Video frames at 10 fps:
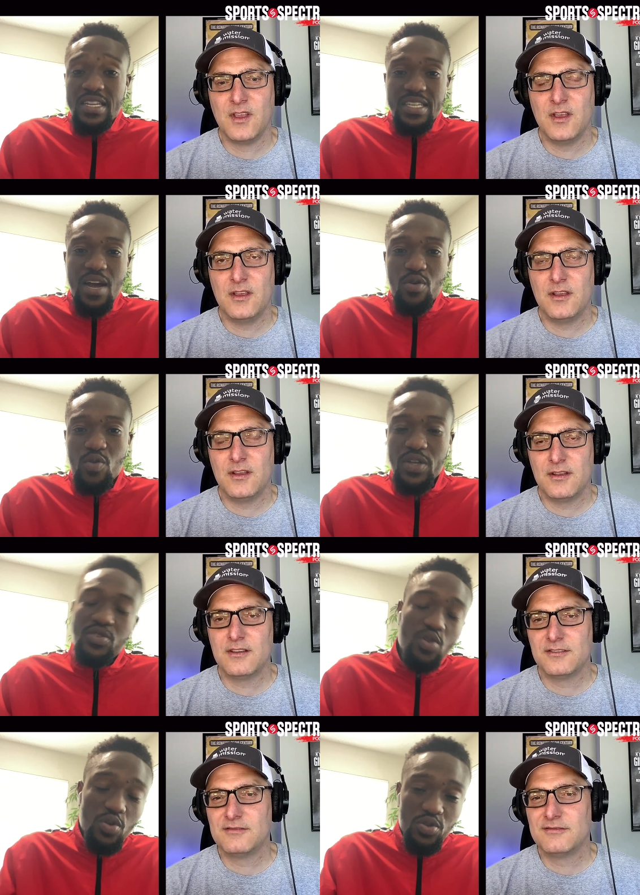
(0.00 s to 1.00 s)
Speaker 1: that is how it
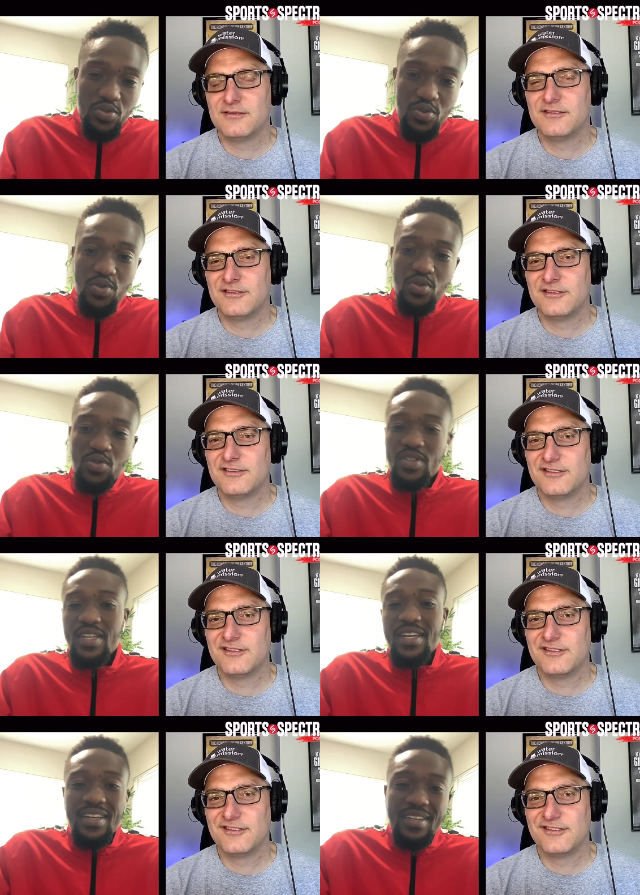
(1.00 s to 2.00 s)
works. You go to
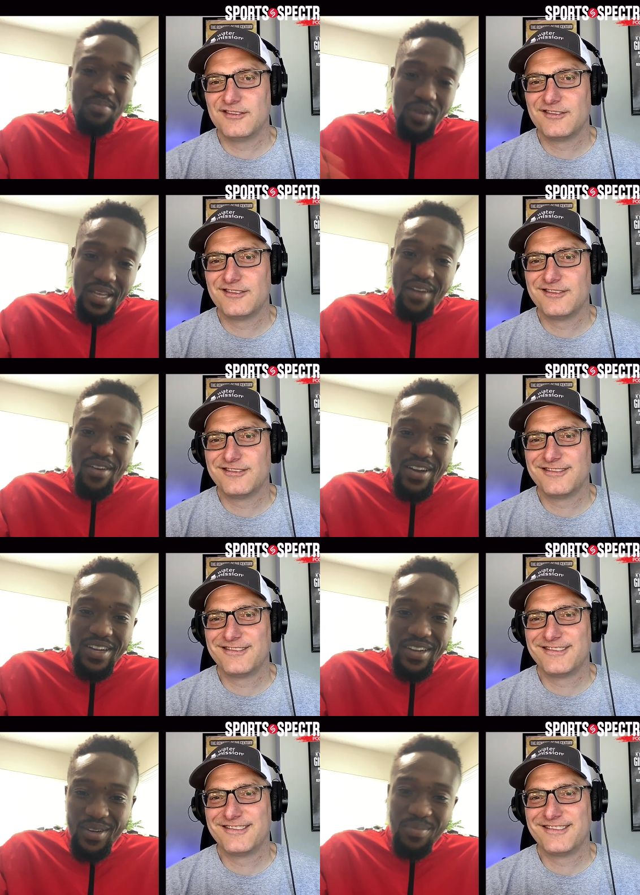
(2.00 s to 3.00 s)
school, play
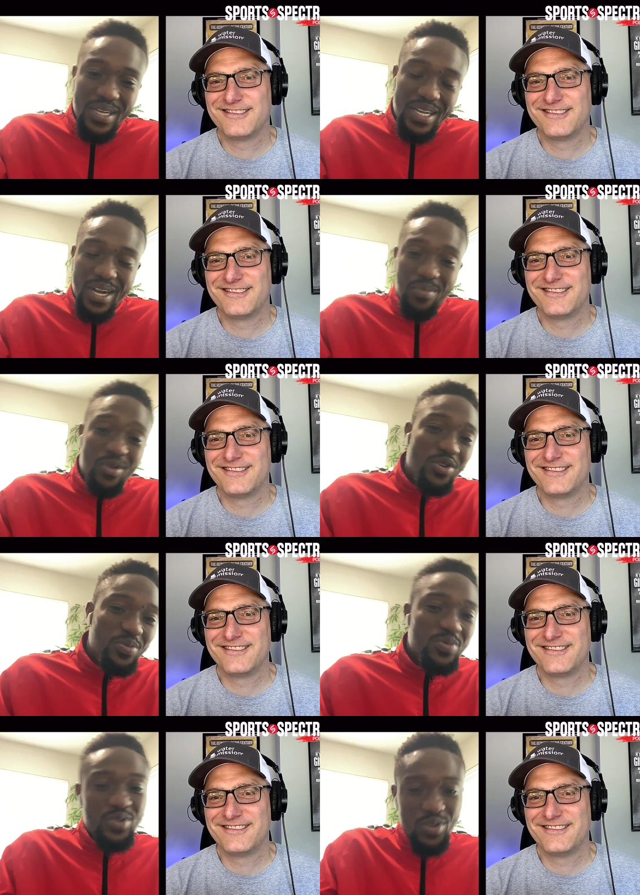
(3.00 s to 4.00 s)
around a little bit, come
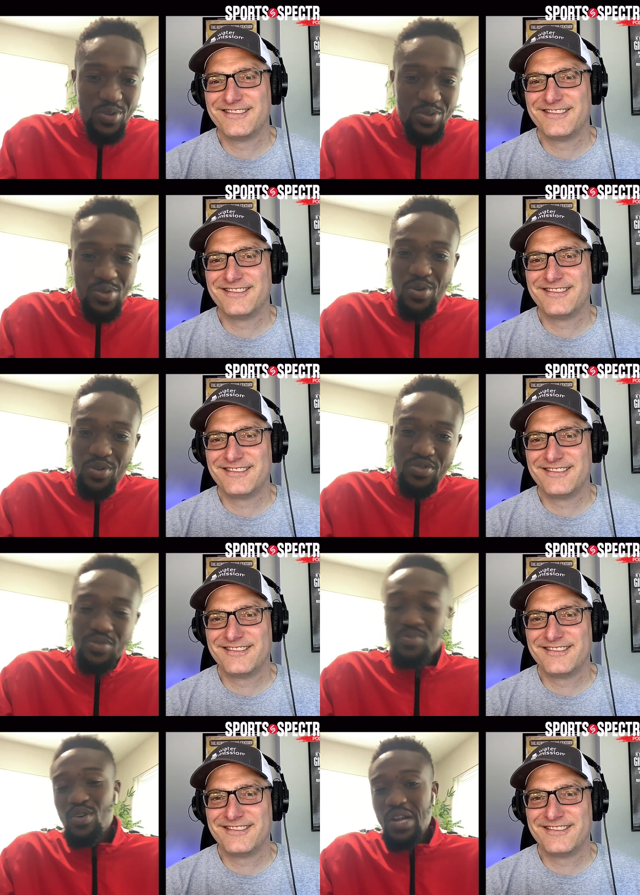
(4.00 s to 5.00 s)
home, go to
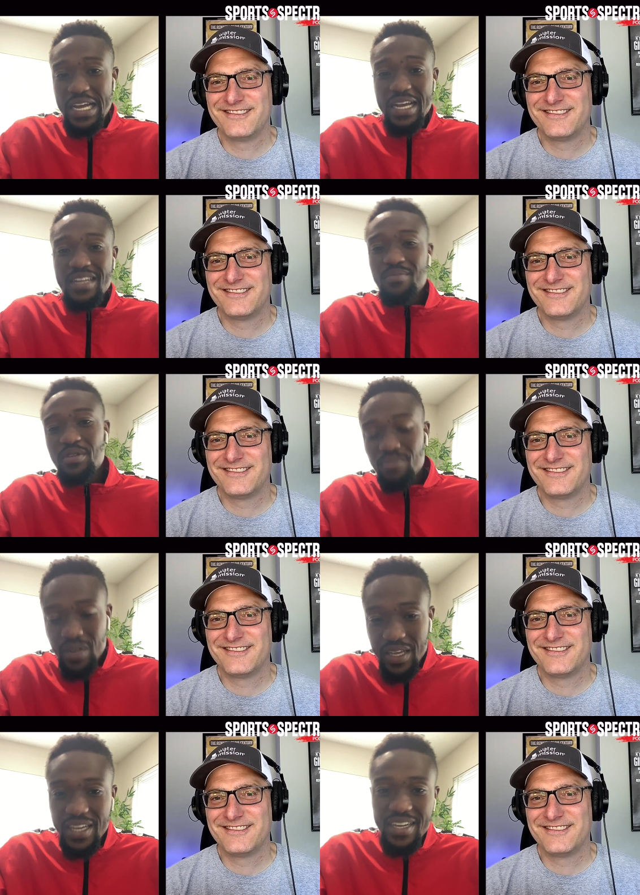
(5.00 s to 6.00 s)
Colts football
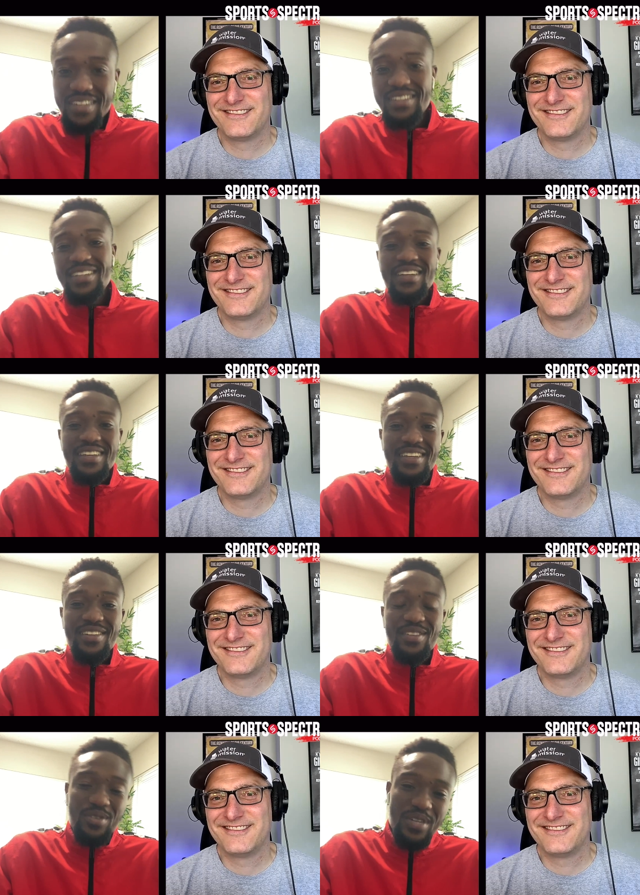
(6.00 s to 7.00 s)
academy, play, and then
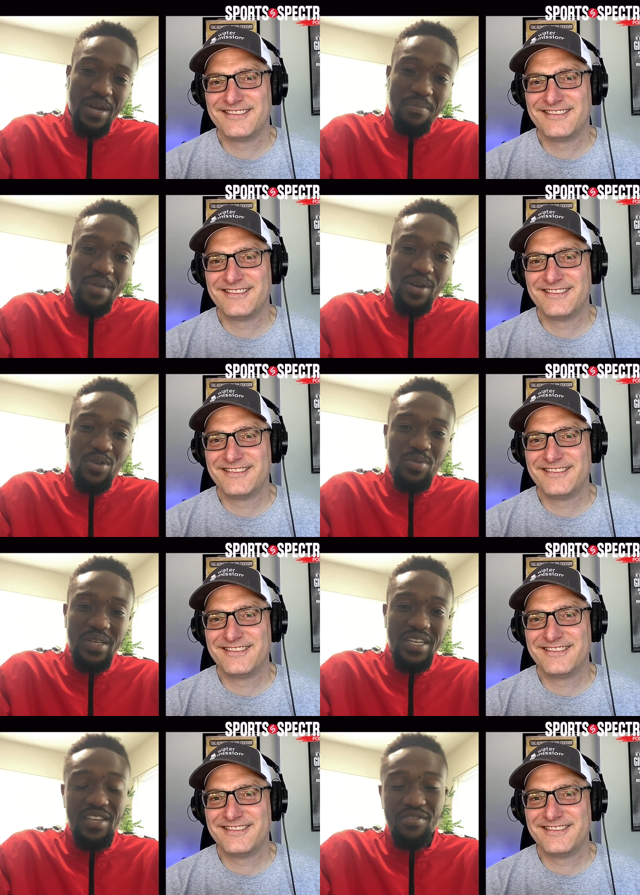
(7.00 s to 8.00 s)
you know, come back
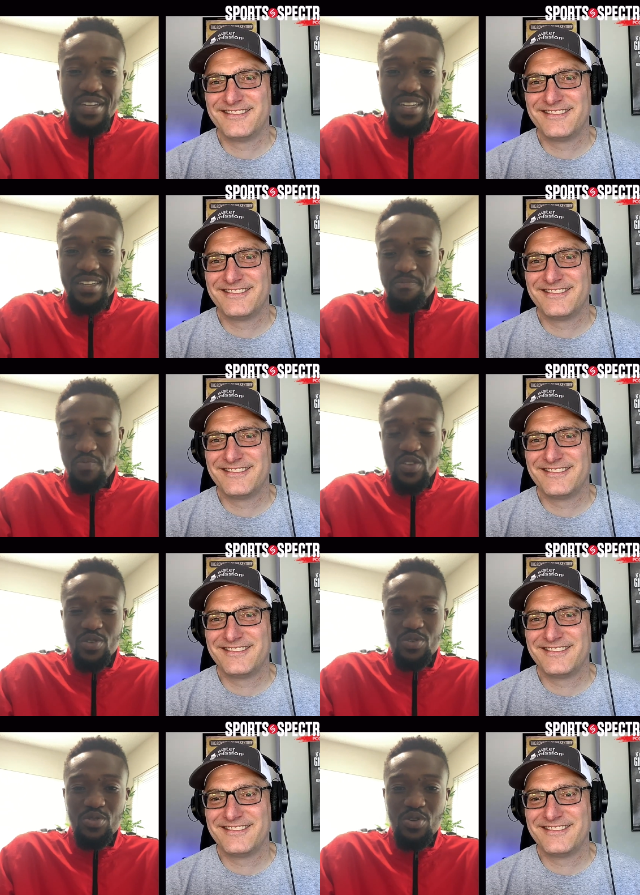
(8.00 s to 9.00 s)
home in the evening,
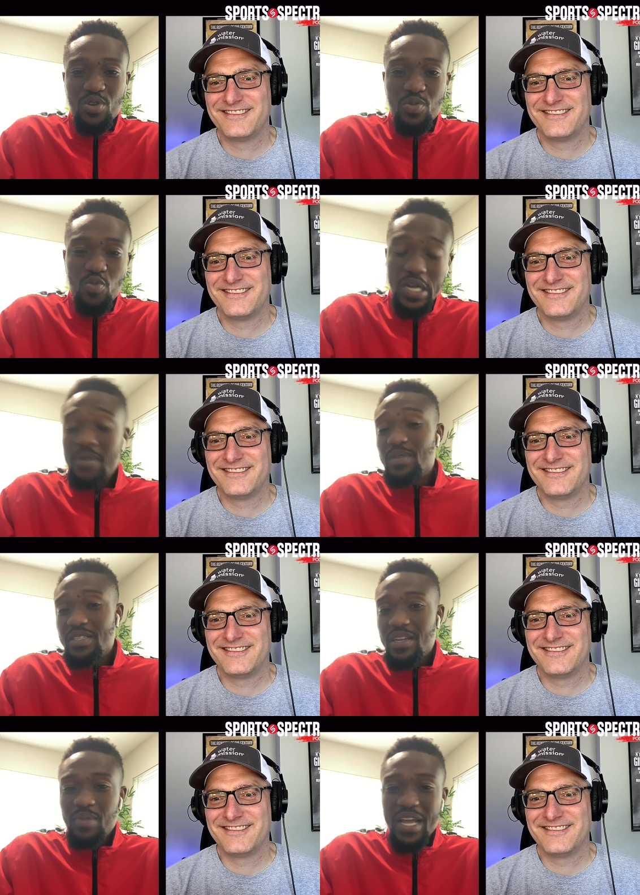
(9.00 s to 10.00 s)
you know, do your homework.
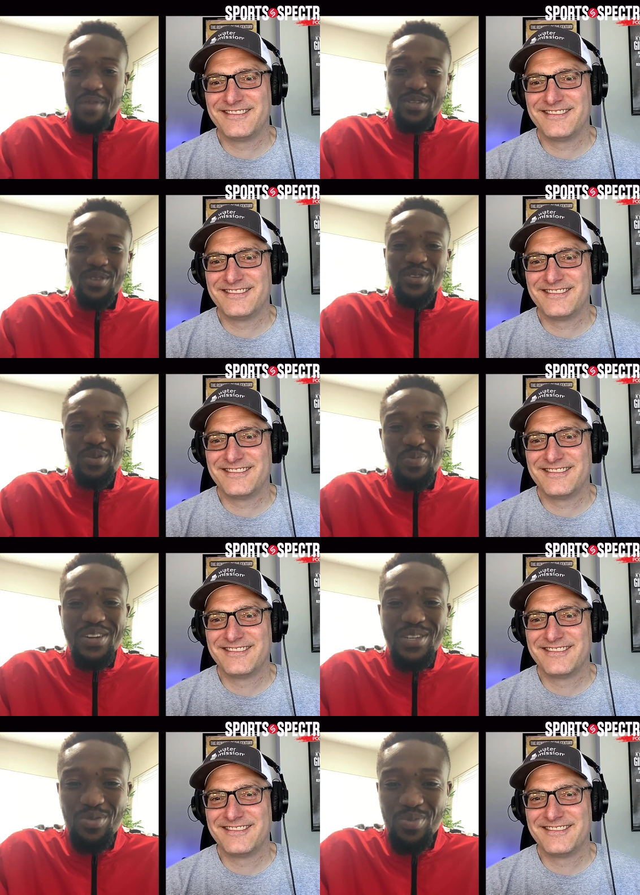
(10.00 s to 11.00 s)
But sometimes, you know,
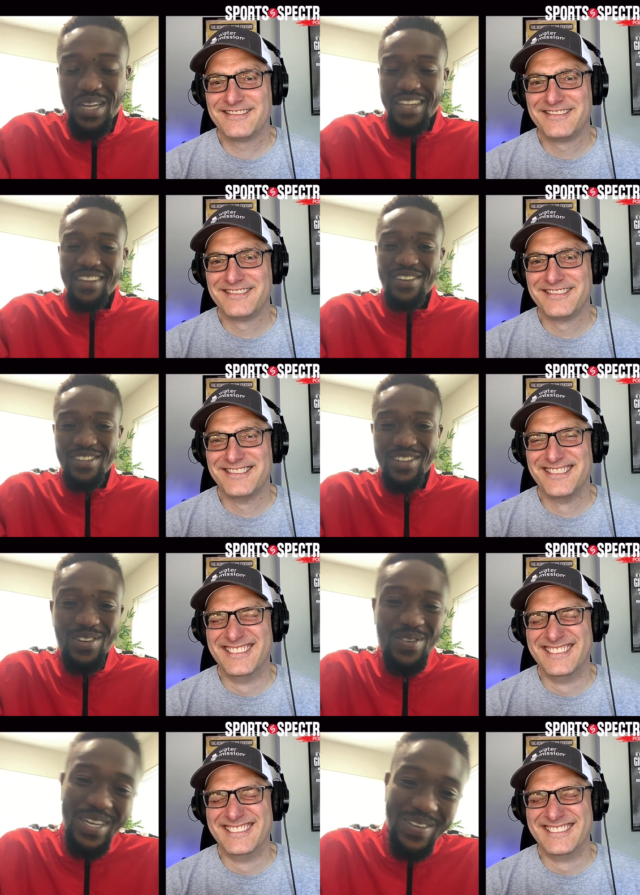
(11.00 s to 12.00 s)
your parents would be like, no,
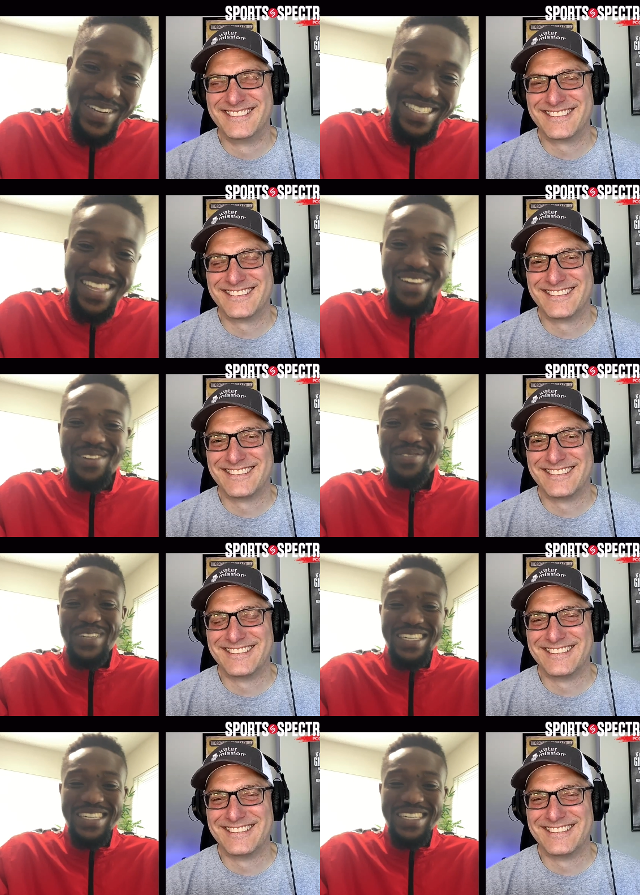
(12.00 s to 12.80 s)
don't go anywhere, stay home.